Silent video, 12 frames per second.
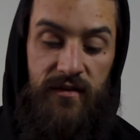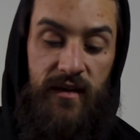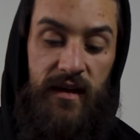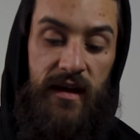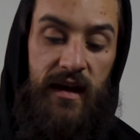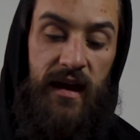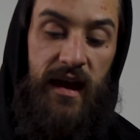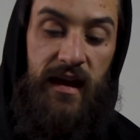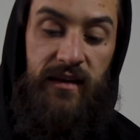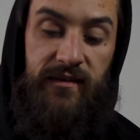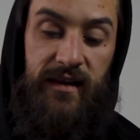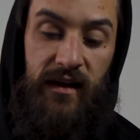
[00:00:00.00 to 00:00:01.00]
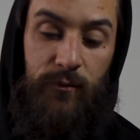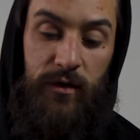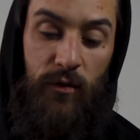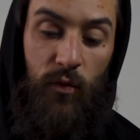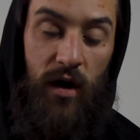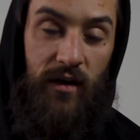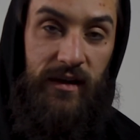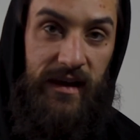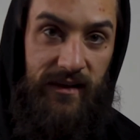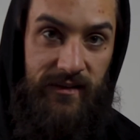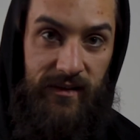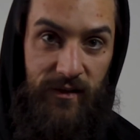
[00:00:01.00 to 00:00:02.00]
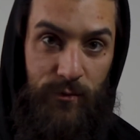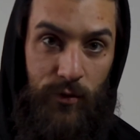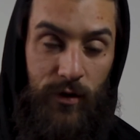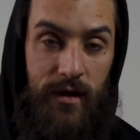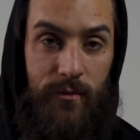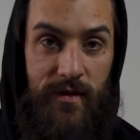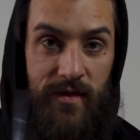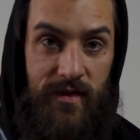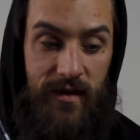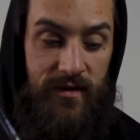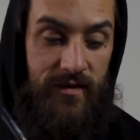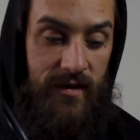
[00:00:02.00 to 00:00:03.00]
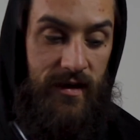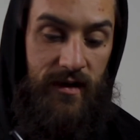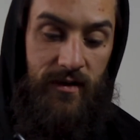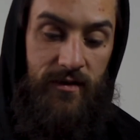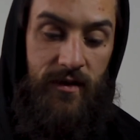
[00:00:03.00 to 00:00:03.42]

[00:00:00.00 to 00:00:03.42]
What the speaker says: and it's taken me a while to get to this point, but this is